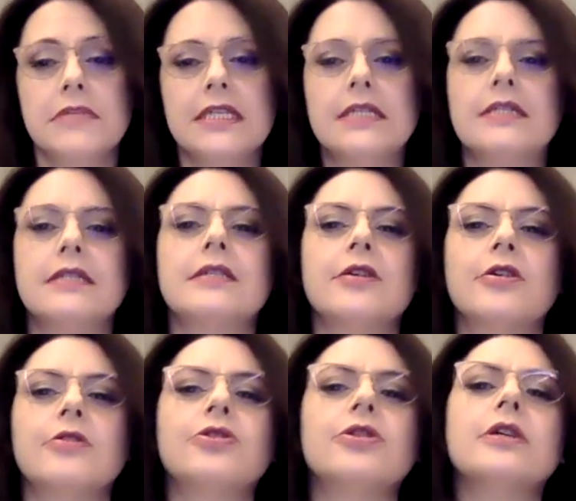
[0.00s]

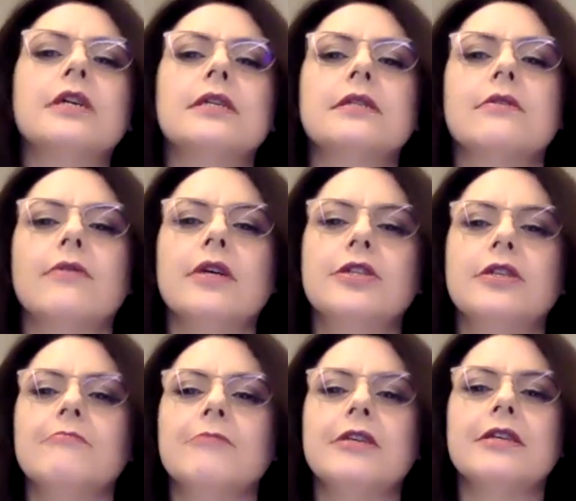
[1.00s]
Serge's
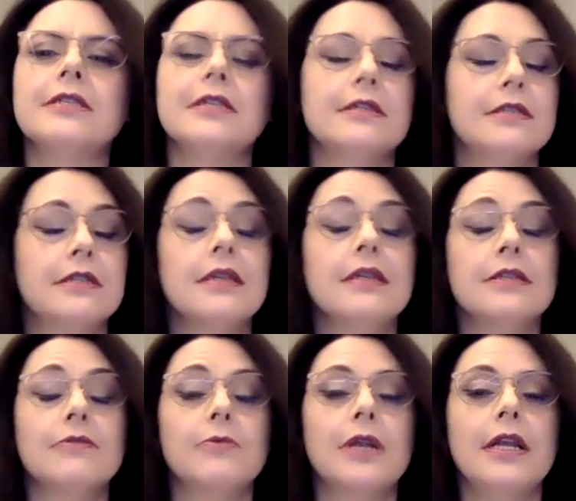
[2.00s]
question because it's, uh, it's
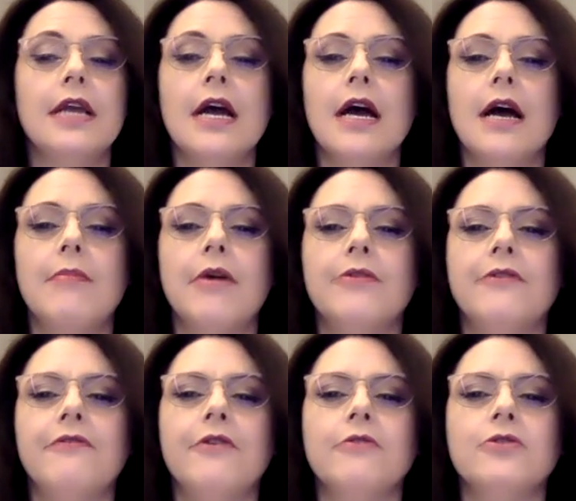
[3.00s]
really about the
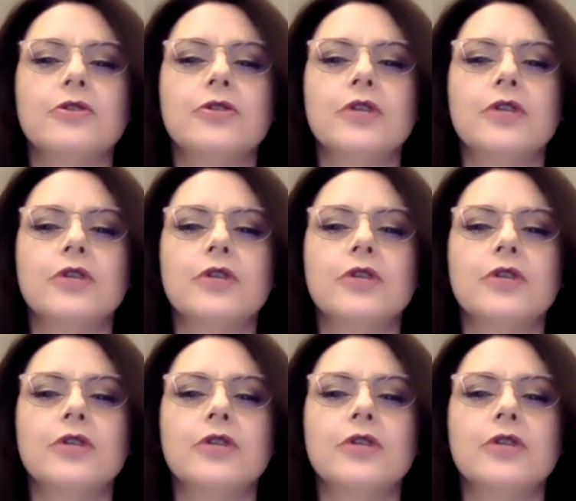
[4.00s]
future.